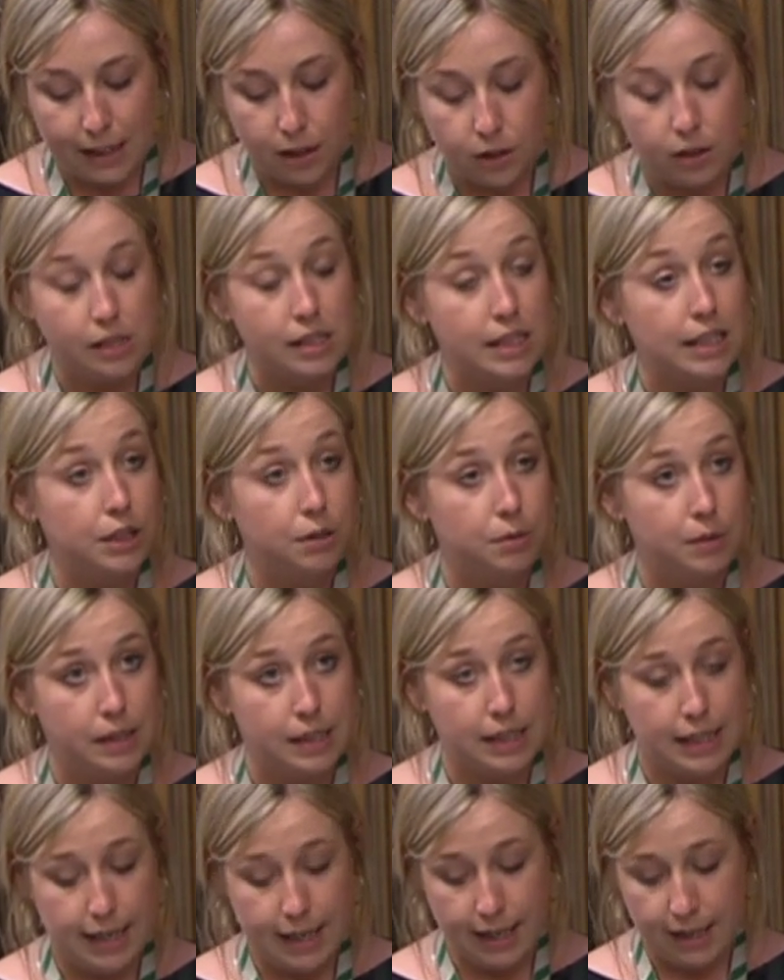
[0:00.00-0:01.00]

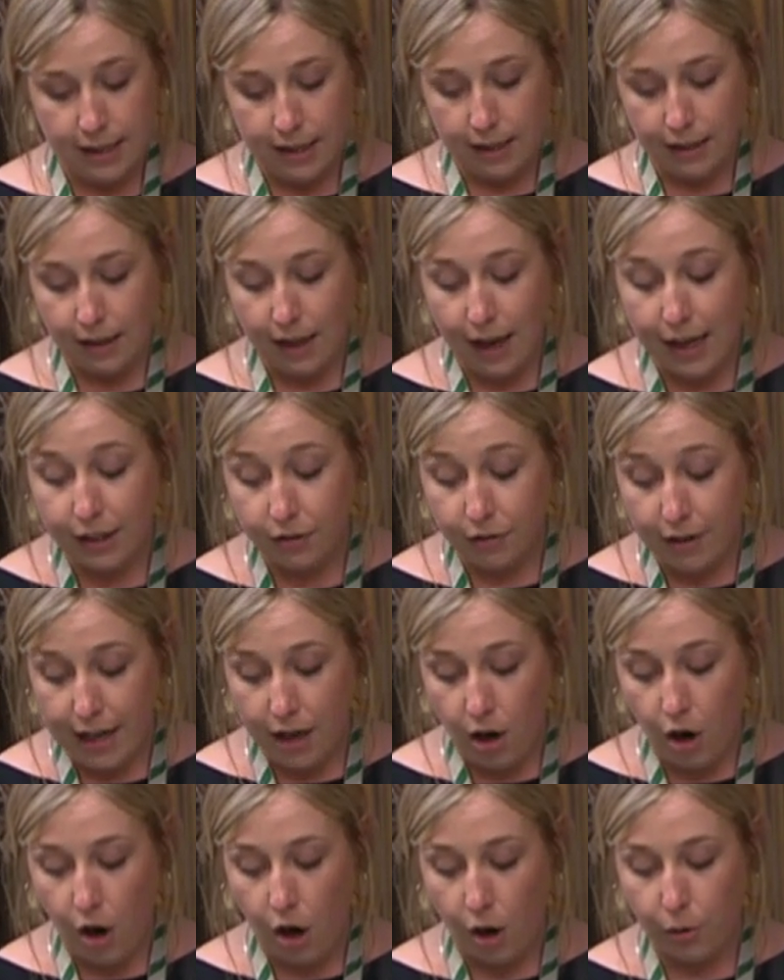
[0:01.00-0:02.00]
constituency, like
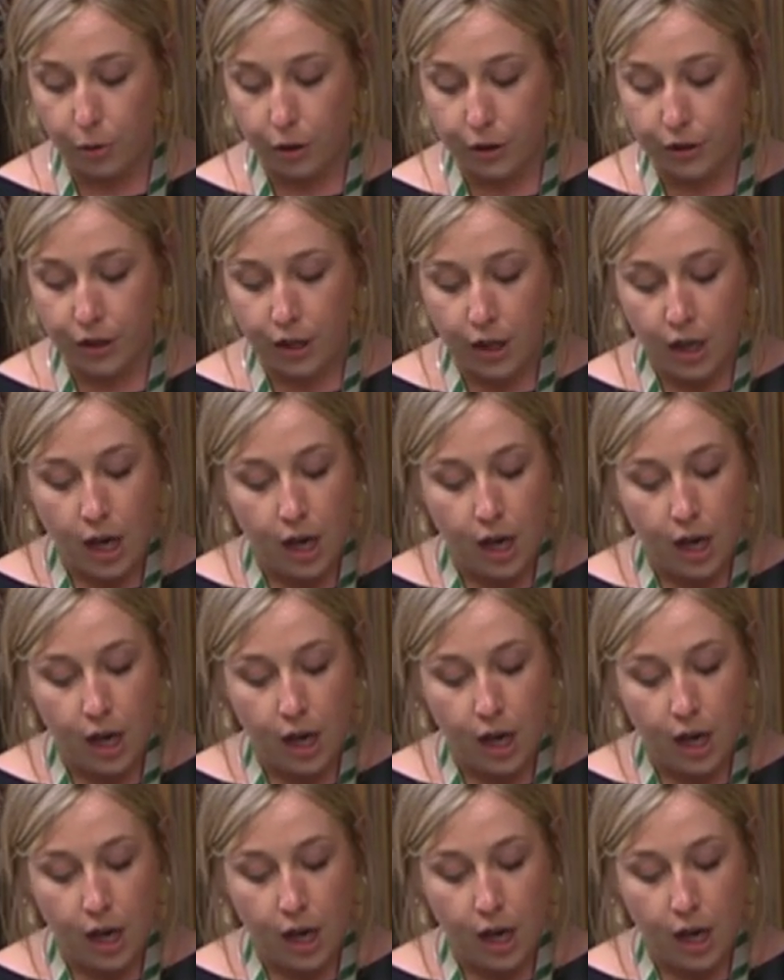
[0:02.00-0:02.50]
Great Harwood,